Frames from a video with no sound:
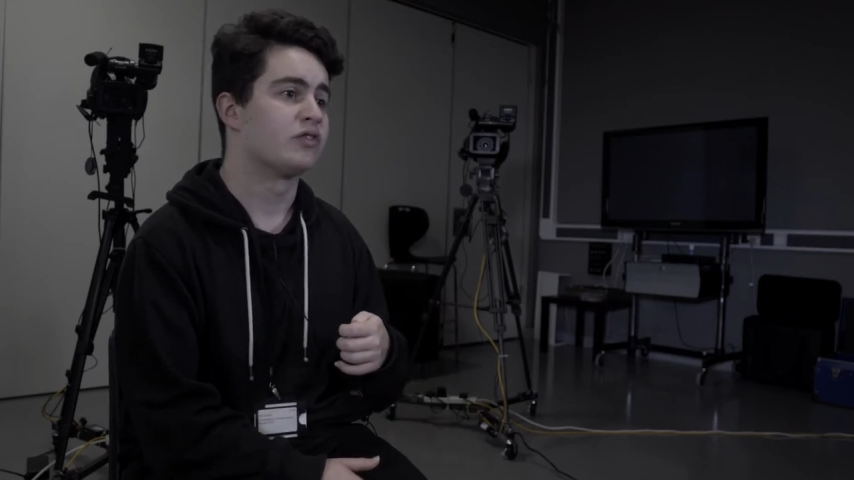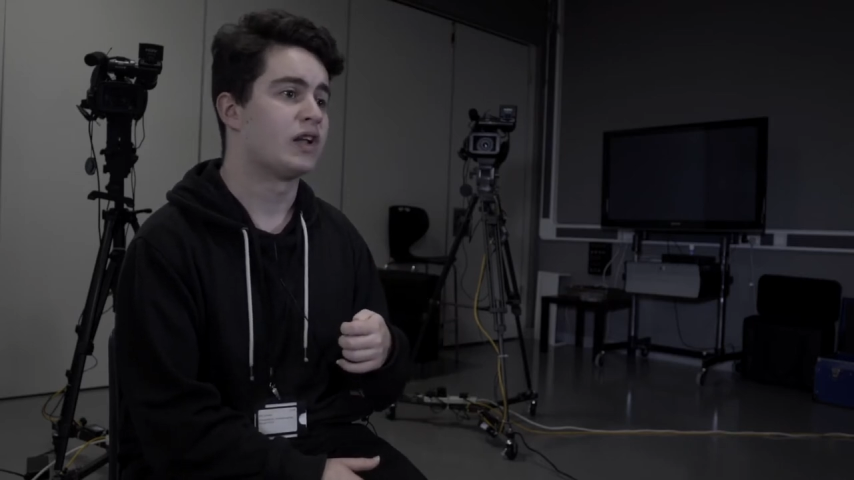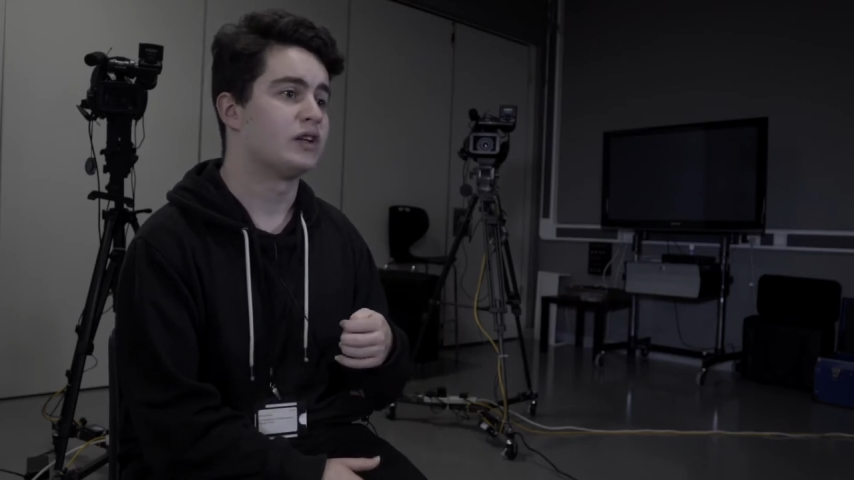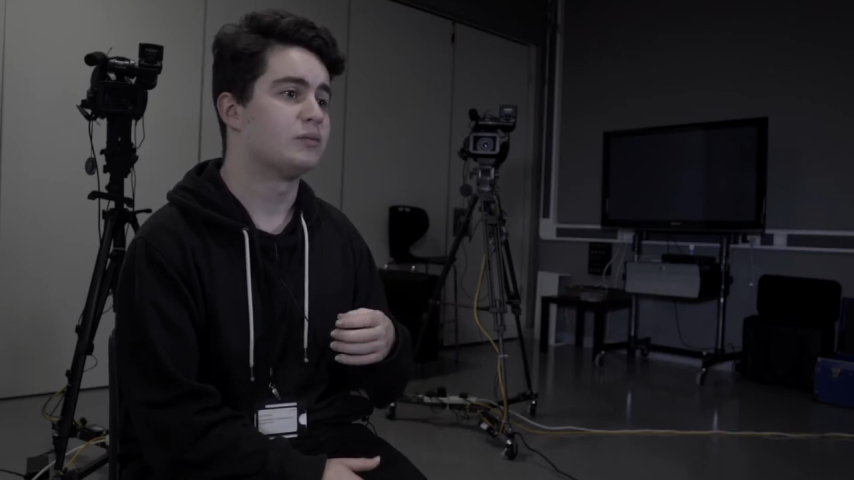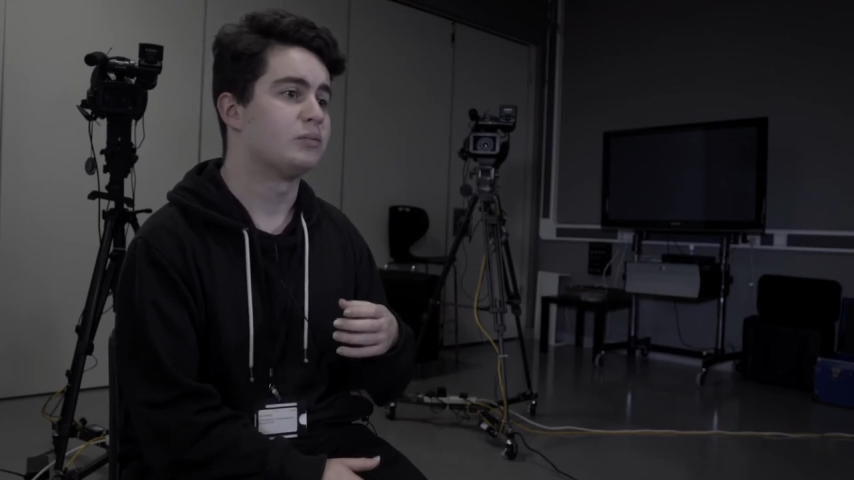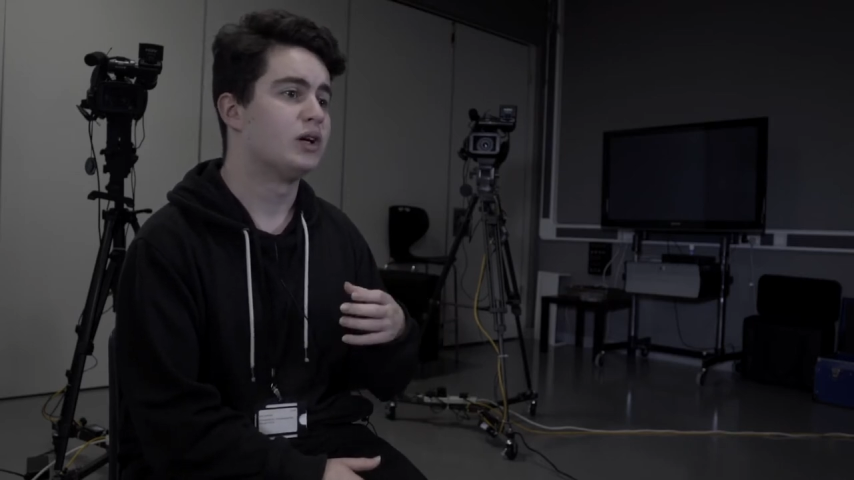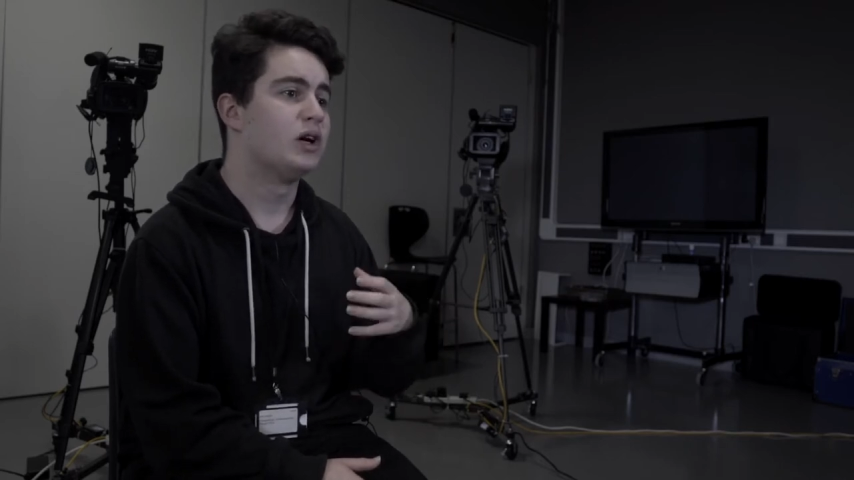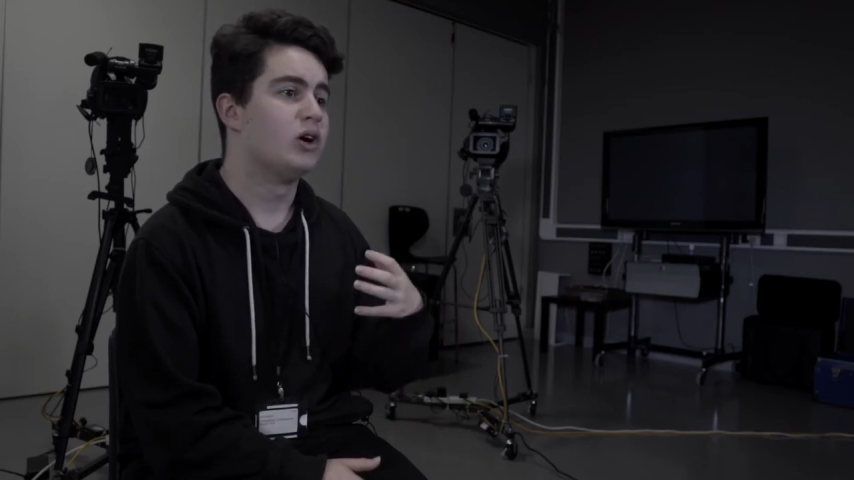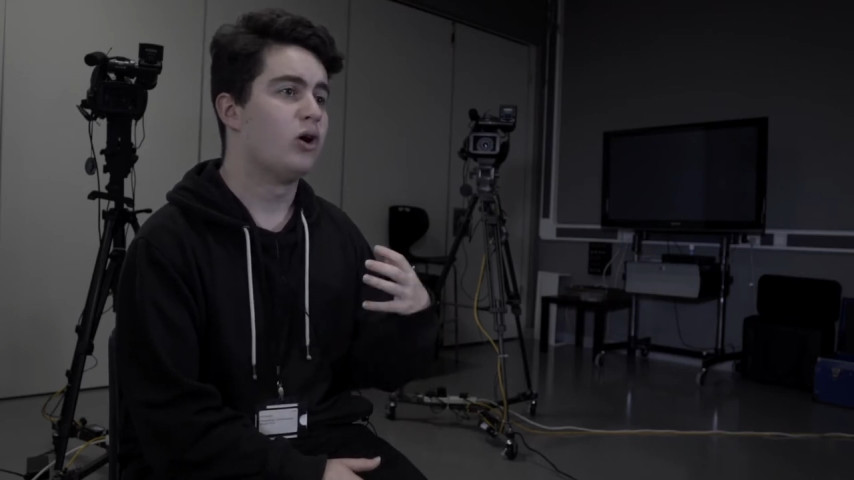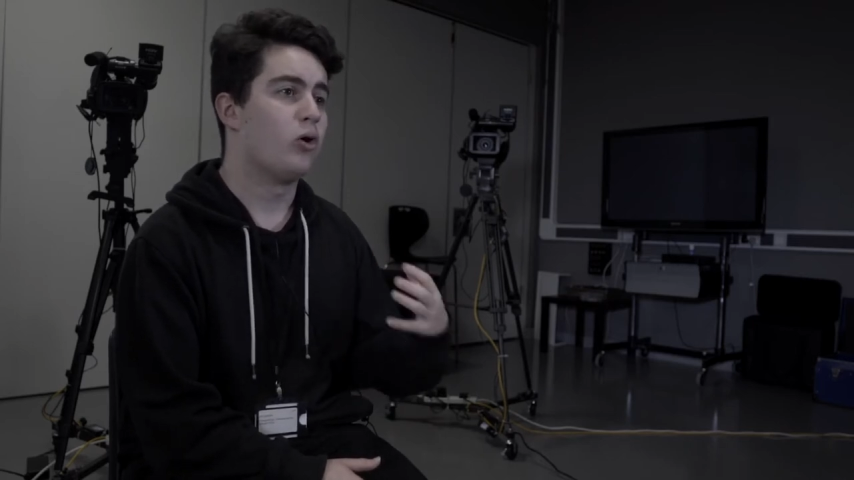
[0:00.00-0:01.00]
develop
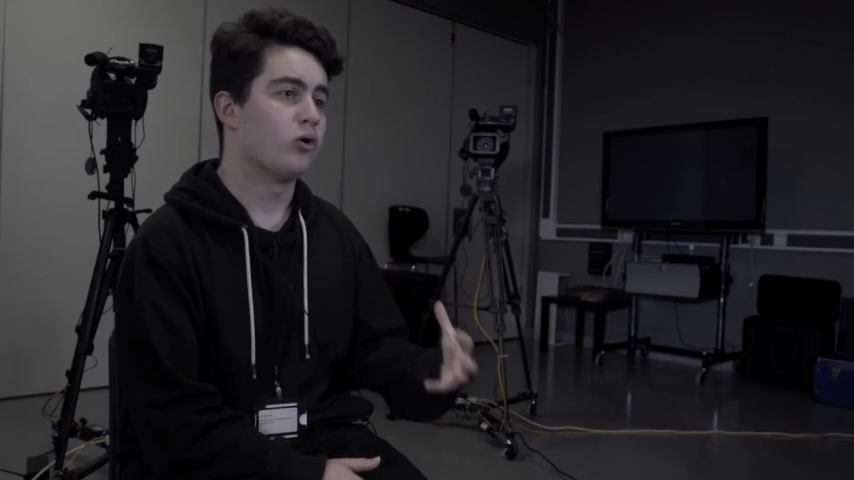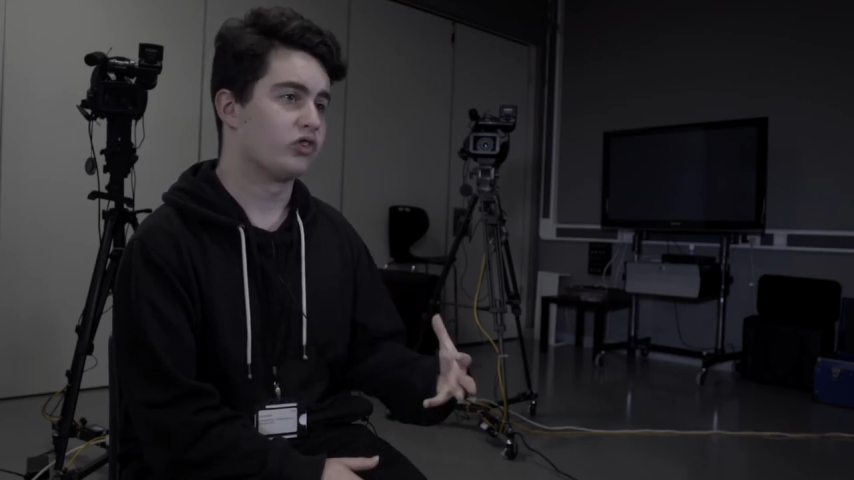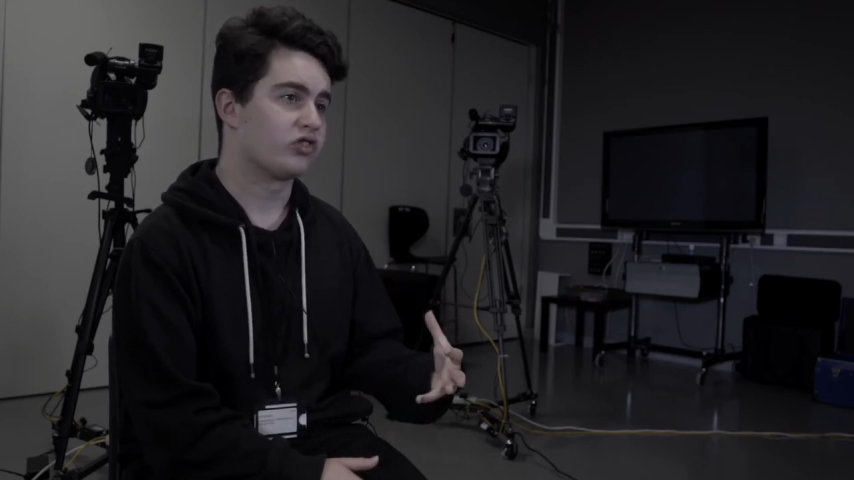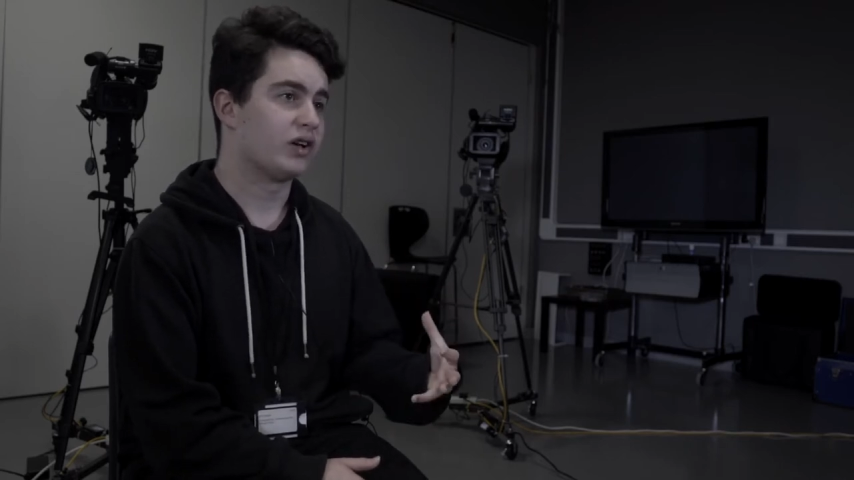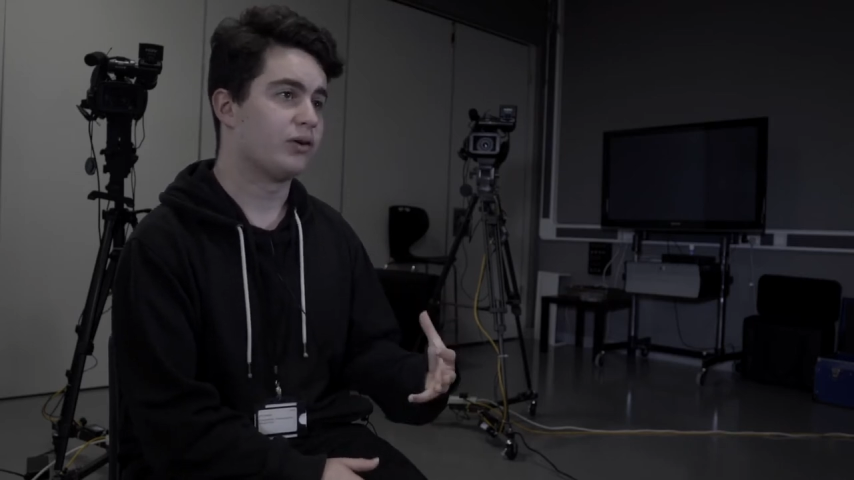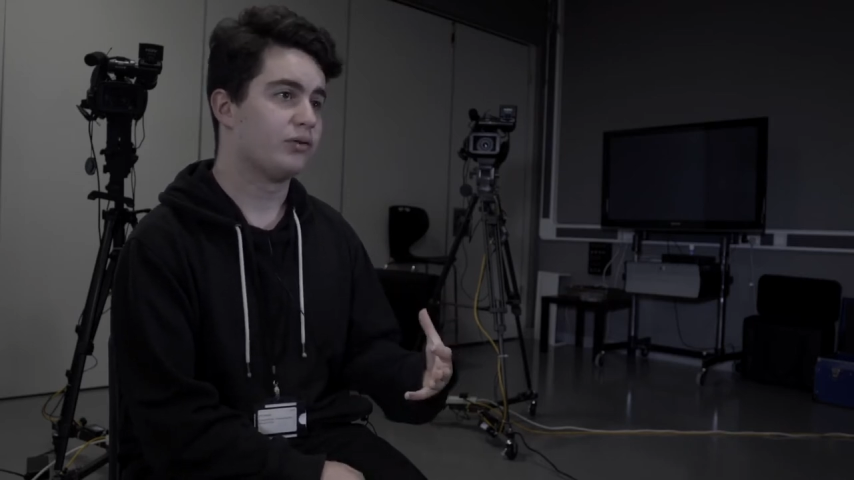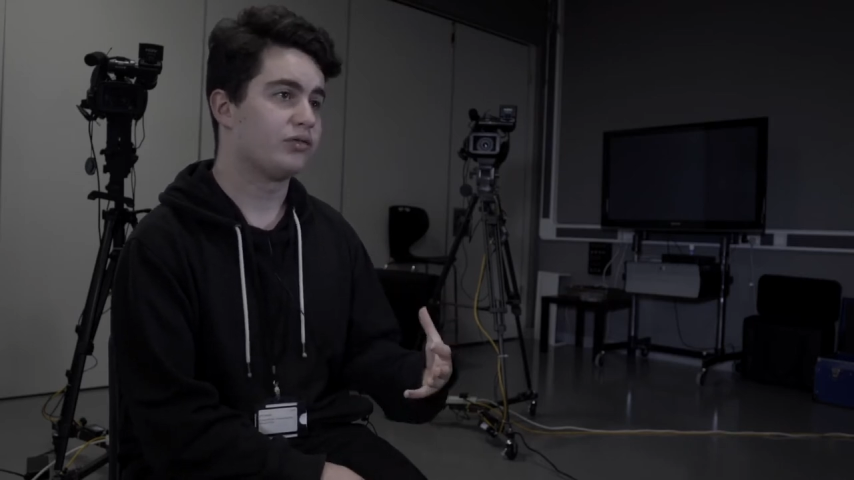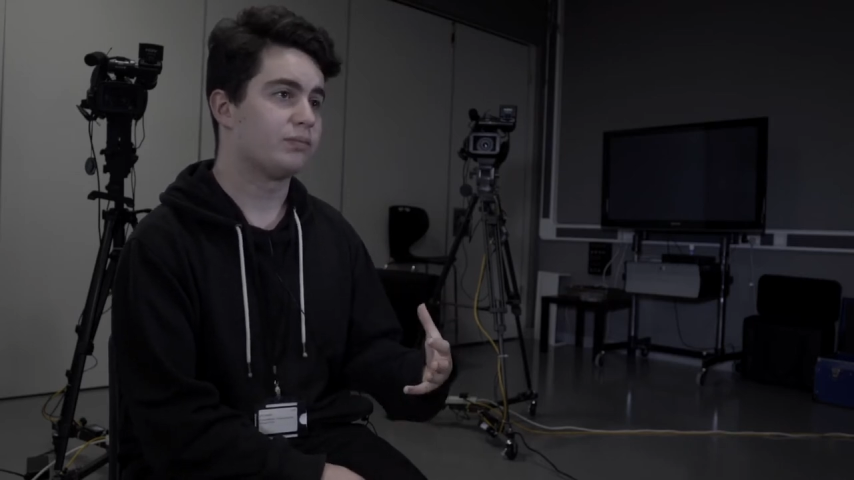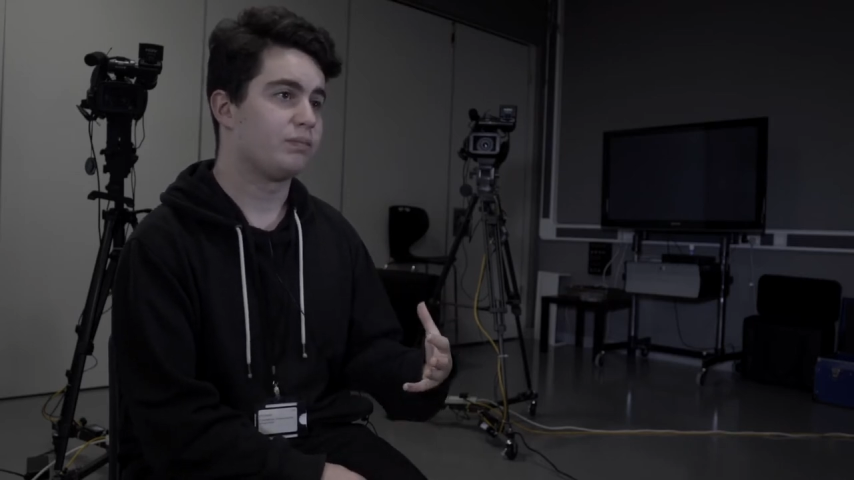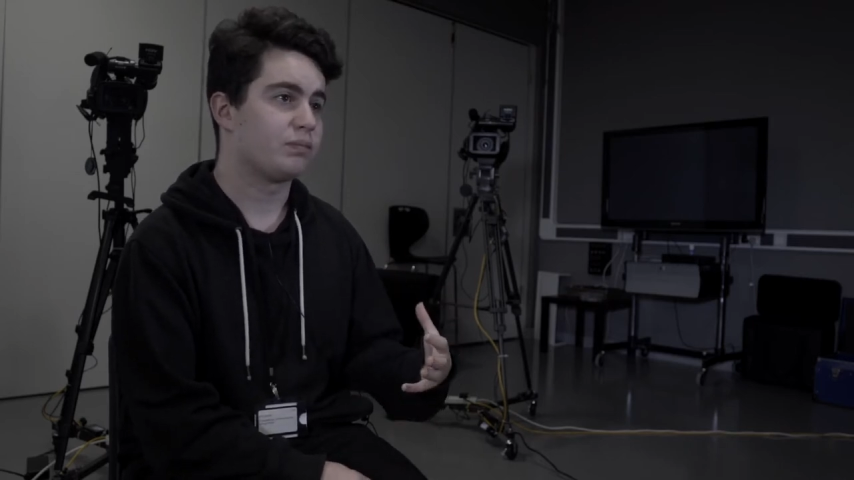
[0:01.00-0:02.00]
other skills.